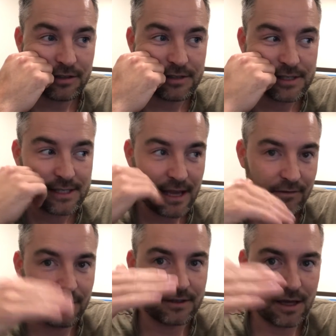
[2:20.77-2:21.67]

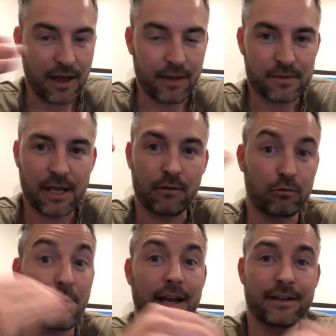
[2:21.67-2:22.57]
7 times
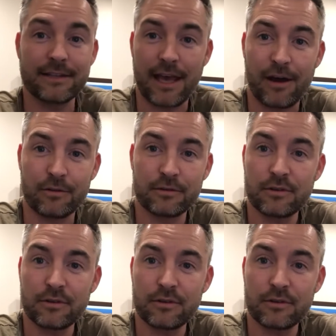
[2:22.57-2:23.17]
and write it down,